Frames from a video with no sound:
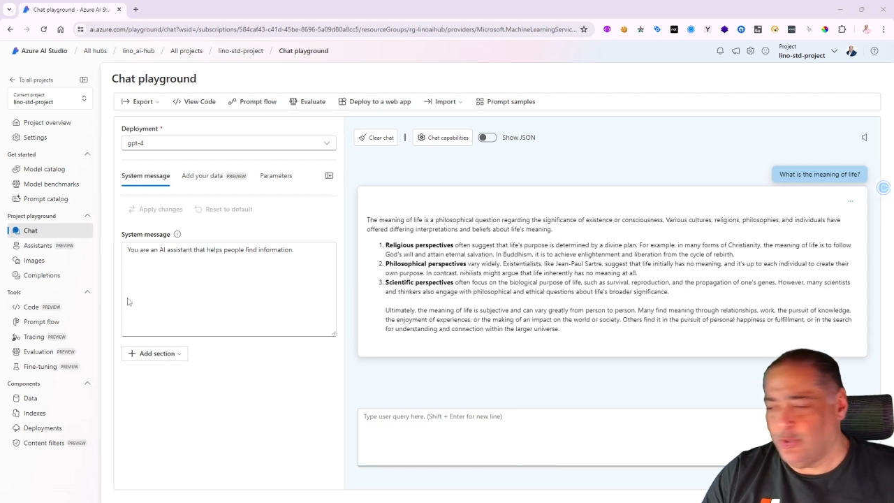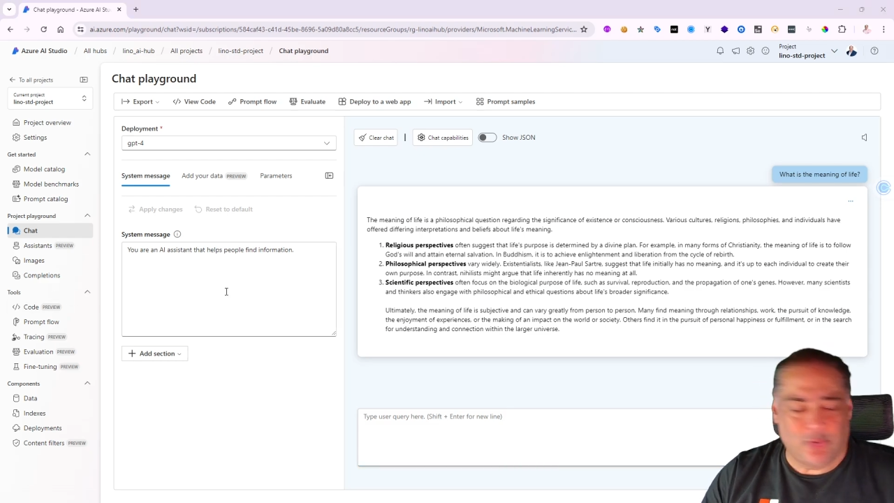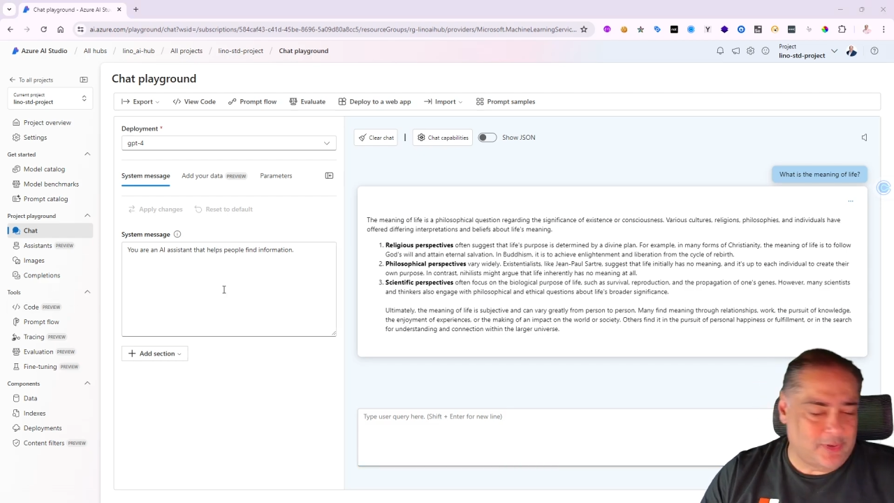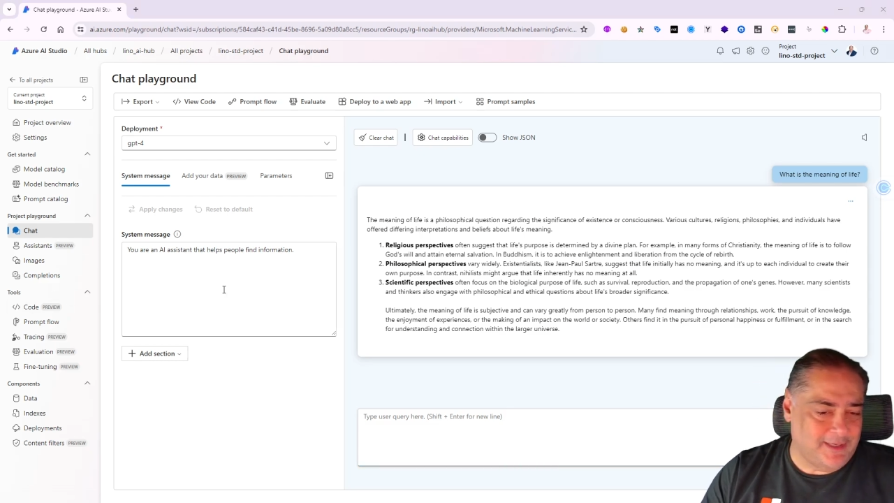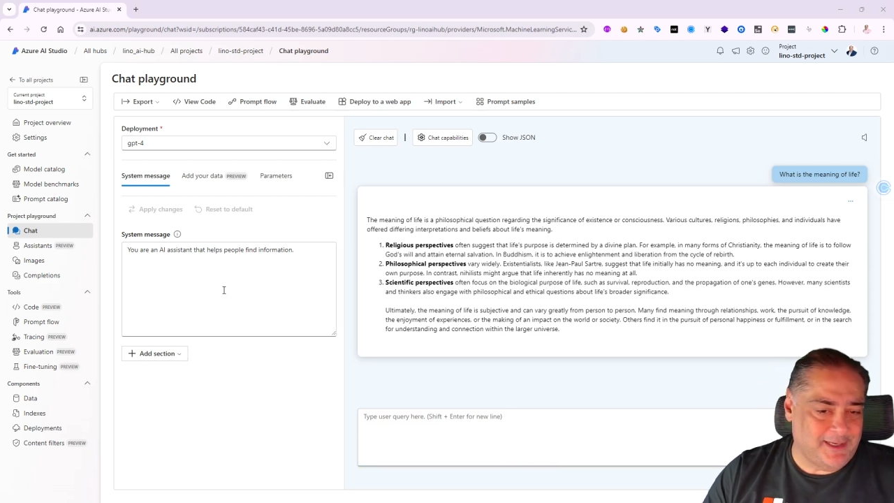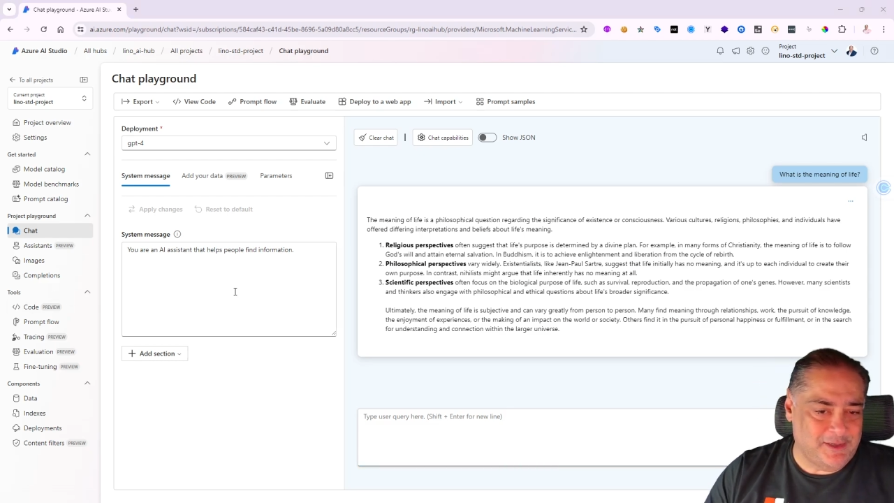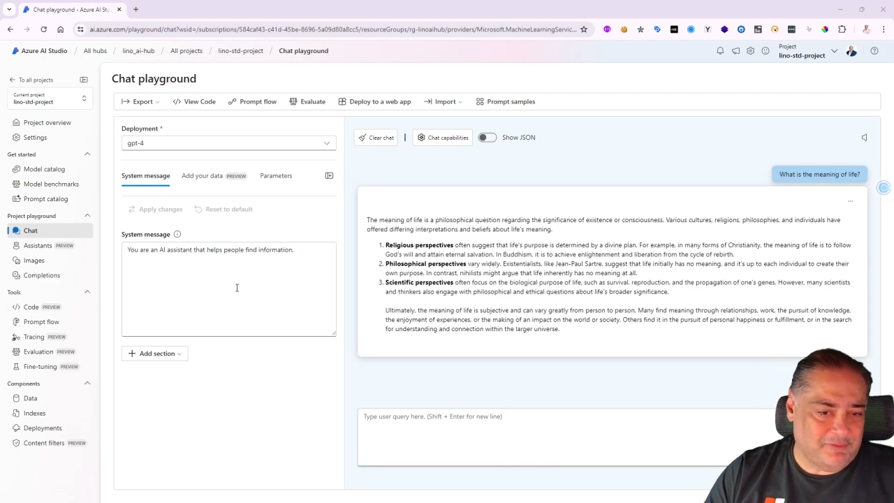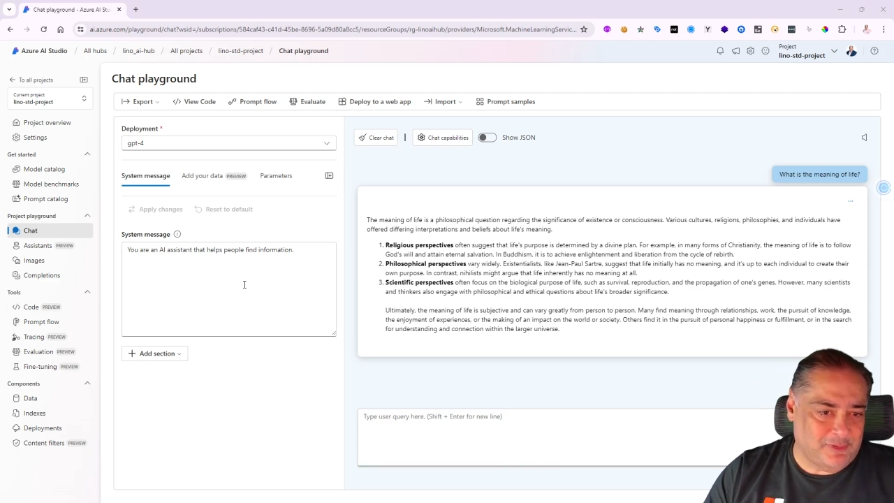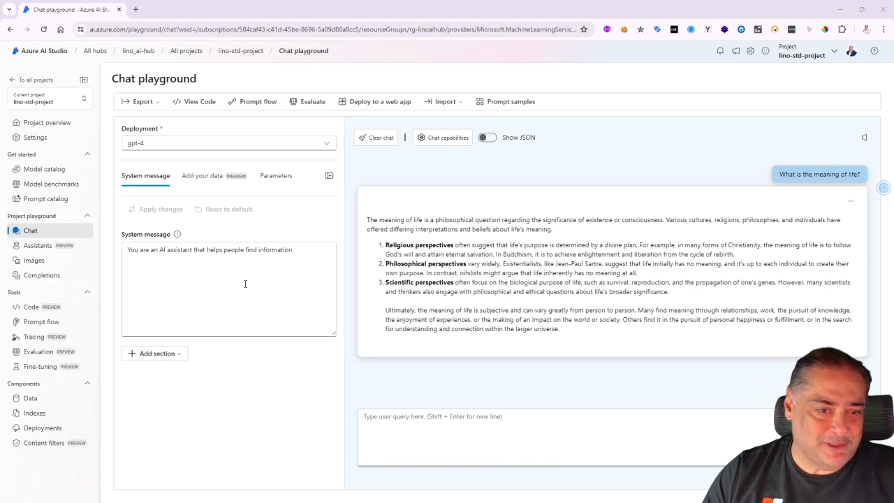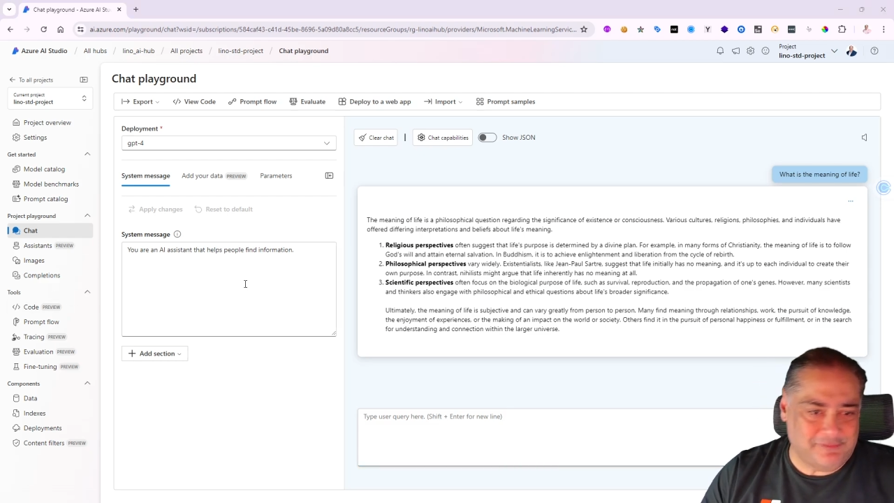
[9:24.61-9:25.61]
you really in the
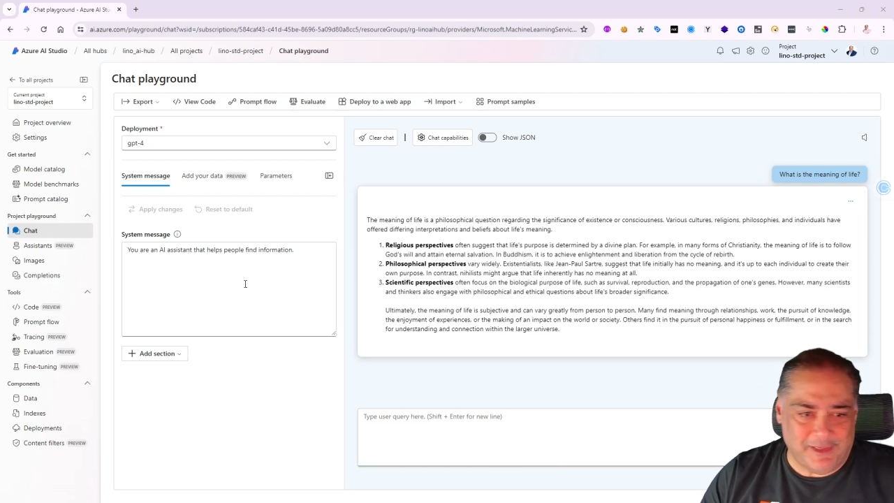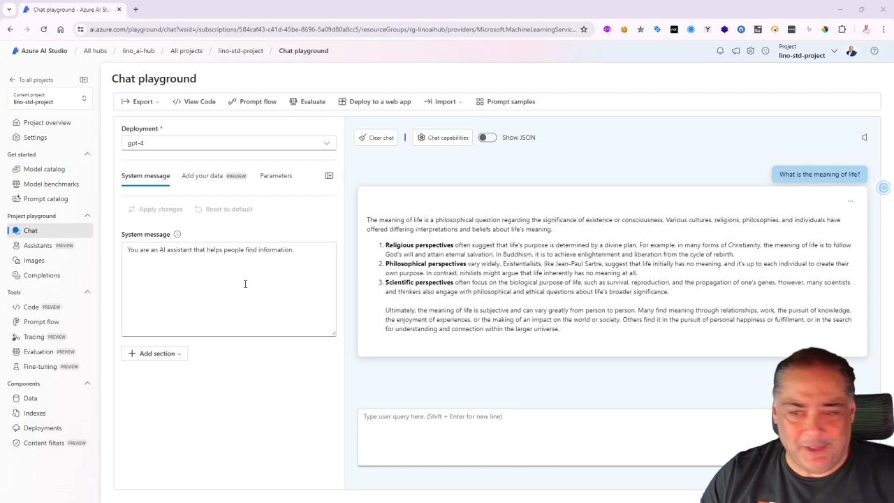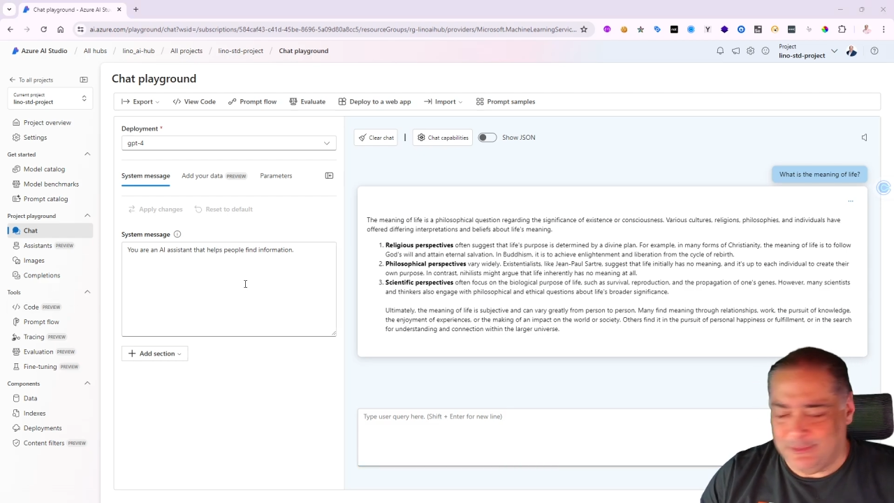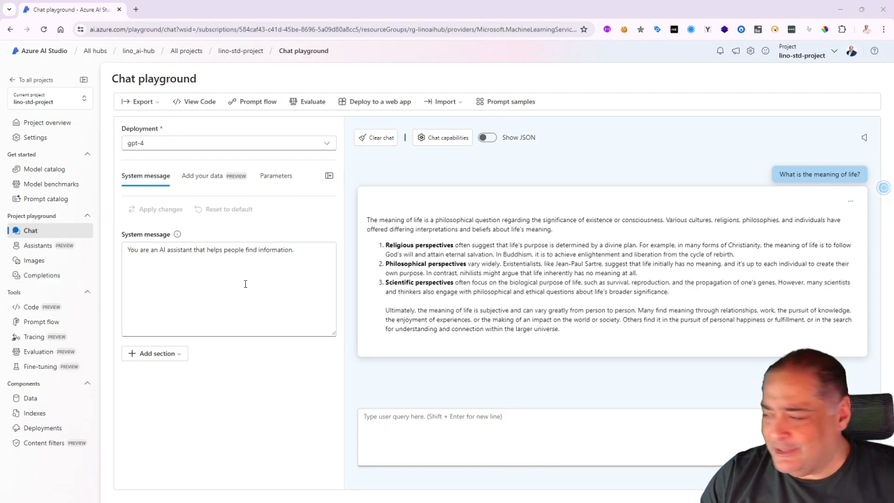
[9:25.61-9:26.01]
first video.